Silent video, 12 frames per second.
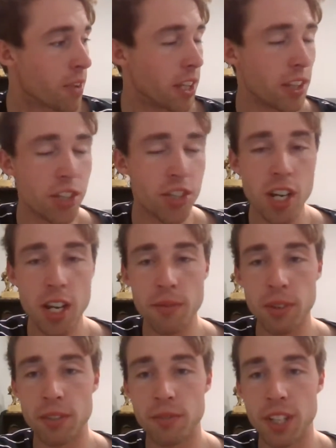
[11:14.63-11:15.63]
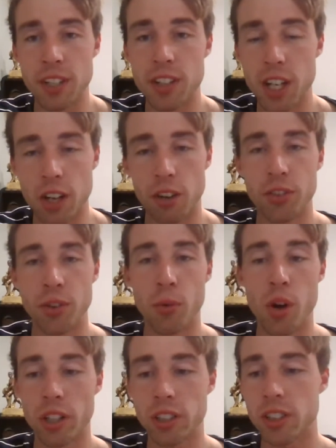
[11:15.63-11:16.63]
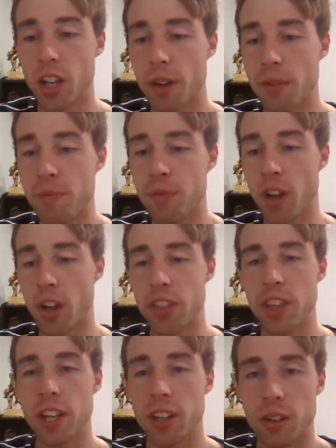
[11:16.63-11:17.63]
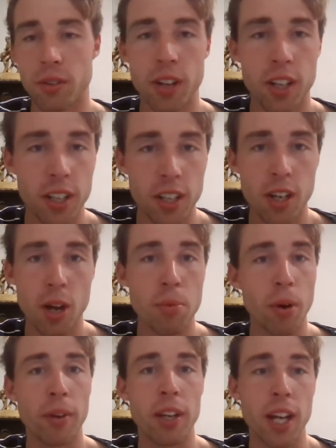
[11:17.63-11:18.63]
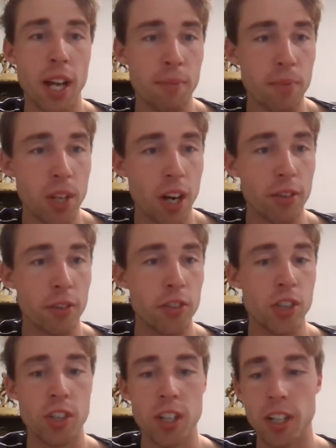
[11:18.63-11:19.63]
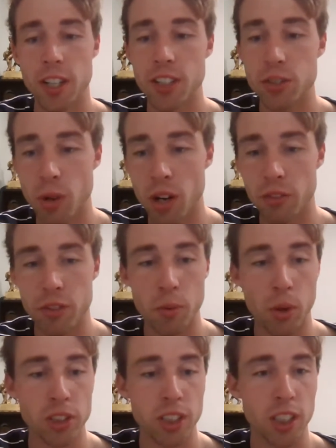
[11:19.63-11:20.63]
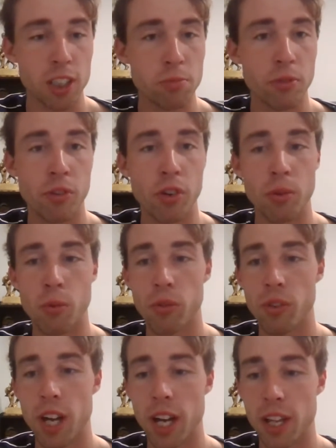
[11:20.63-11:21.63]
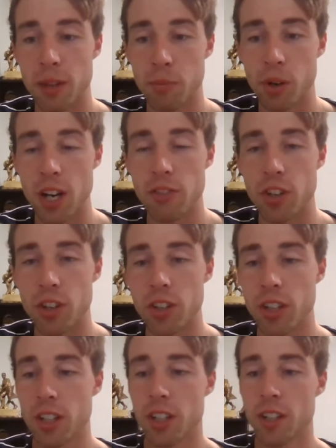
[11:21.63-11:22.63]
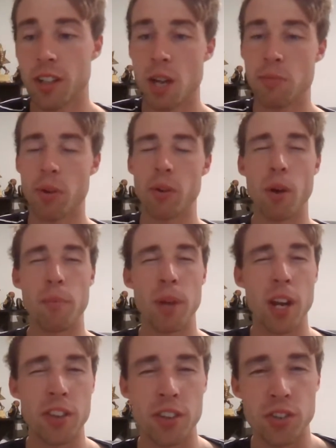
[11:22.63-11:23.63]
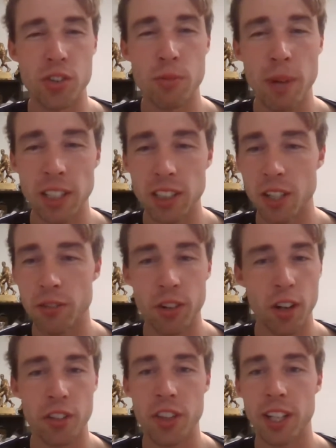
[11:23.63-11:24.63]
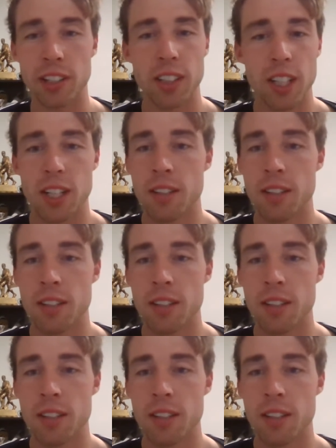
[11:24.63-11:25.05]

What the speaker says: hit the gym and duck off to work. So I think I'll probably, if you've tuned into this one, if you're watching this before the preview, probably won't be anything too much different. I think,